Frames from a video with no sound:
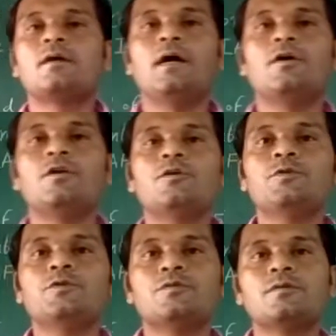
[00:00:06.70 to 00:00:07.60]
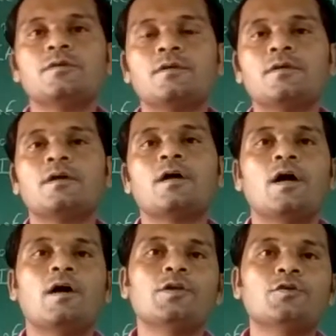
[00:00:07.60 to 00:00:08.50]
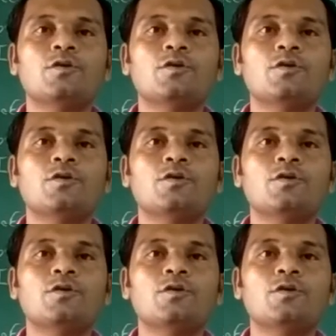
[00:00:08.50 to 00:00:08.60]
Hi all of you. How are you